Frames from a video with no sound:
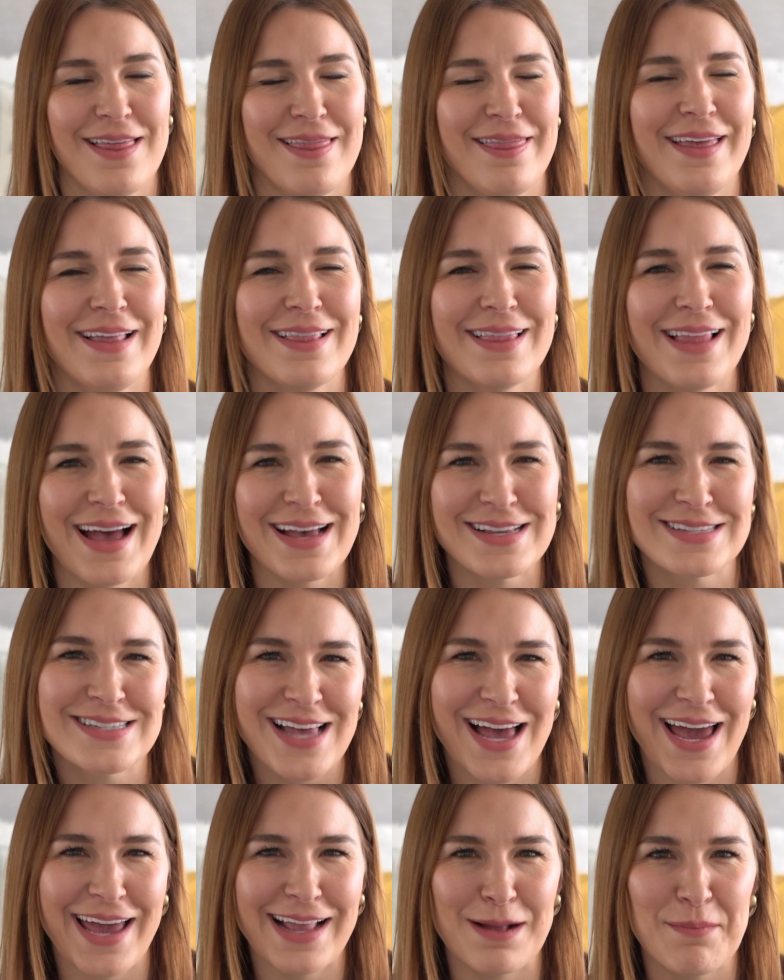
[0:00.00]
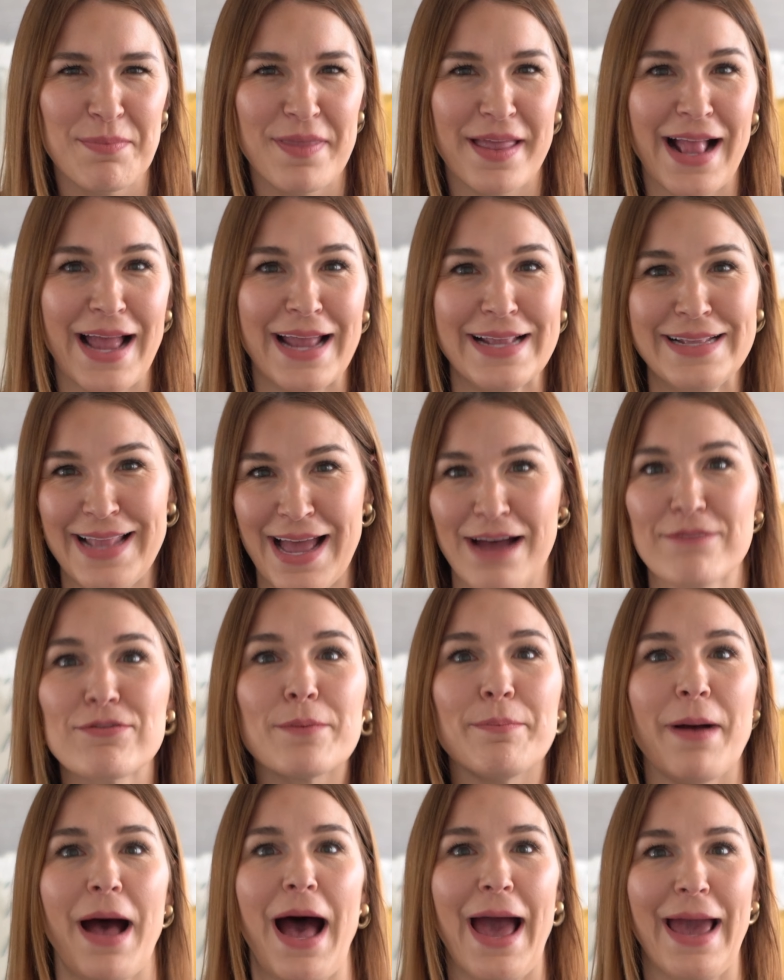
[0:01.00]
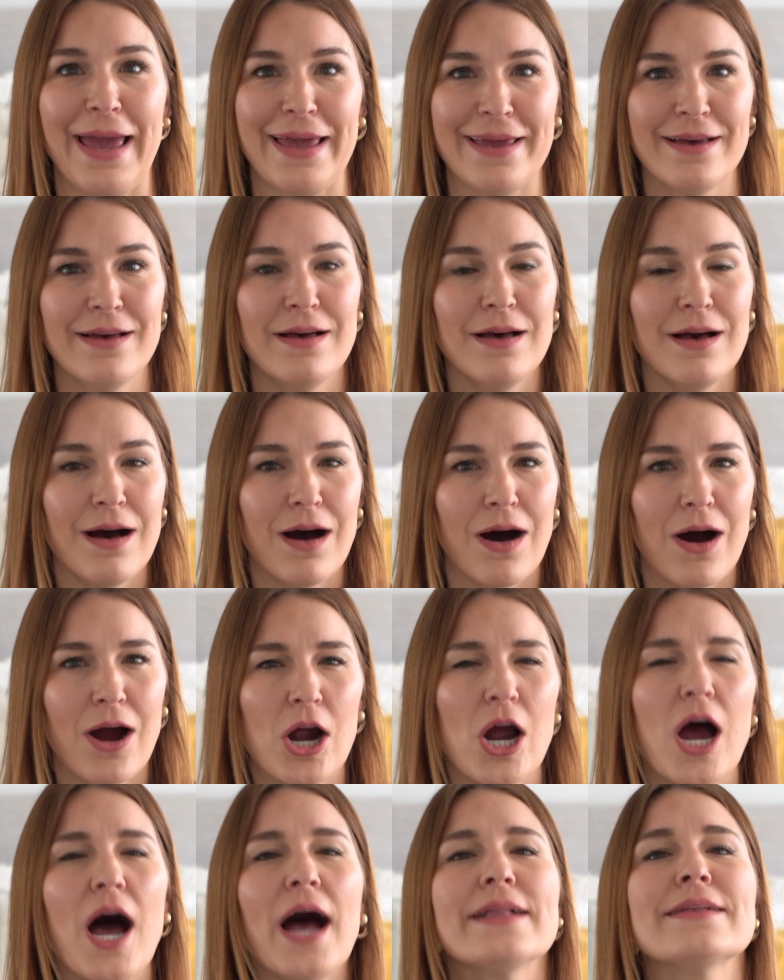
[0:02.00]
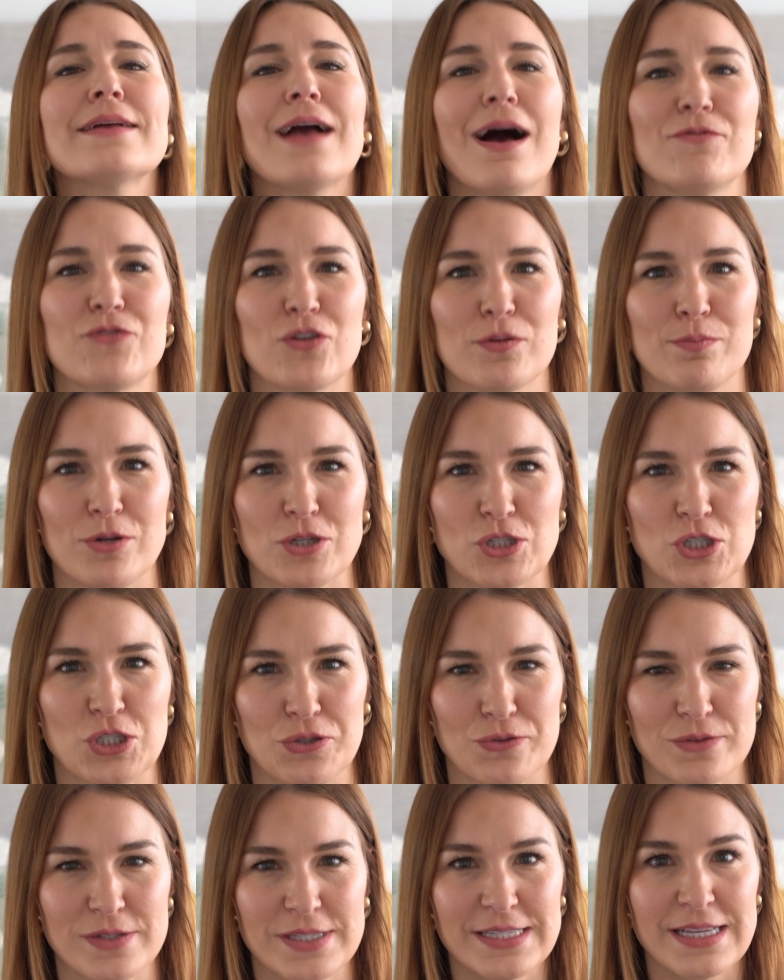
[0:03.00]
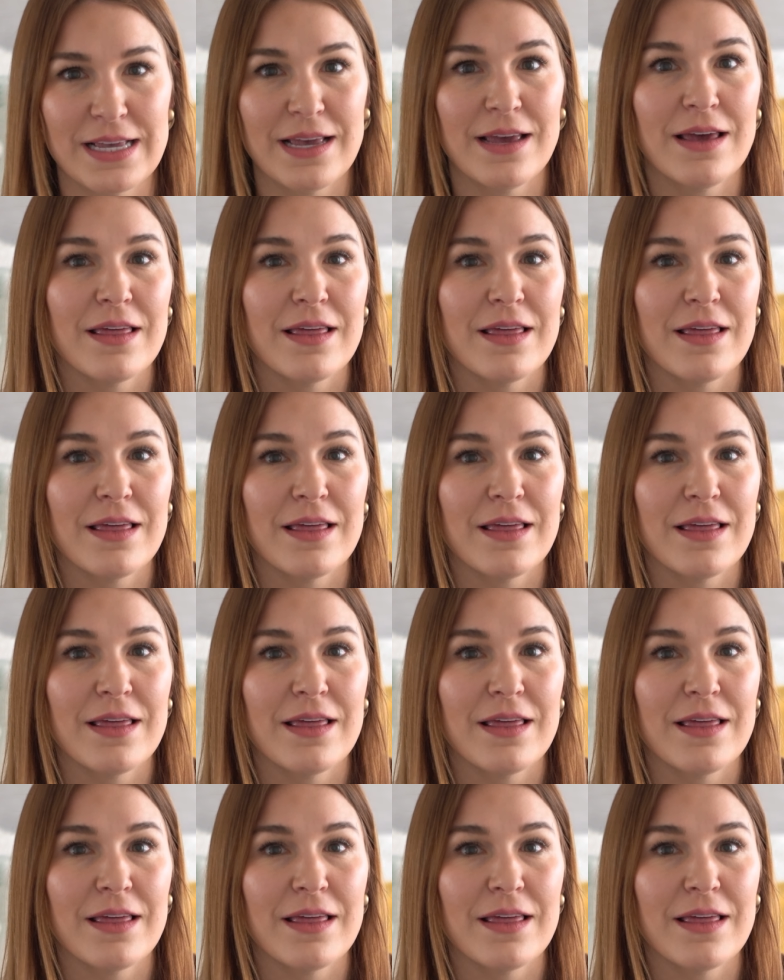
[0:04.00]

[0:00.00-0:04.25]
The last item that I never buy are uncomfortable shoes.